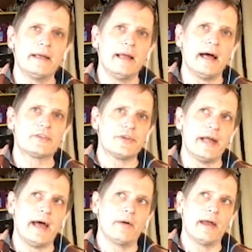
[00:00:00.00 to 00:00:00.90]
not
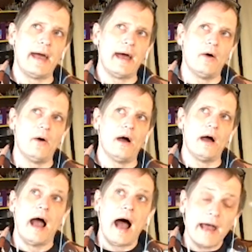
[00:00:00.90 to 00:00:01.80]
turn out how,
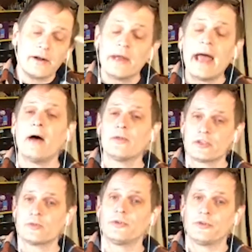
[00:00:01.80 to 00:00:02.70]
I don't know how
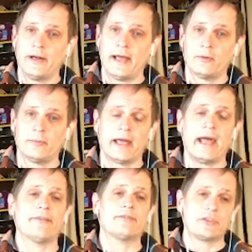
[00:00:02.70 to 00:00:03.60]
this will turn out, but I
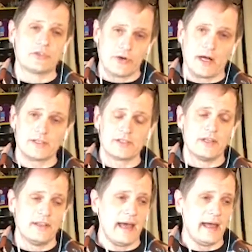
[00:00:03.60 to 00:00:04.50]
have to trust
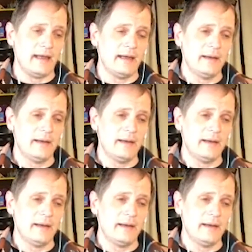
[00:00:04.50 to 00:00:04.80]
that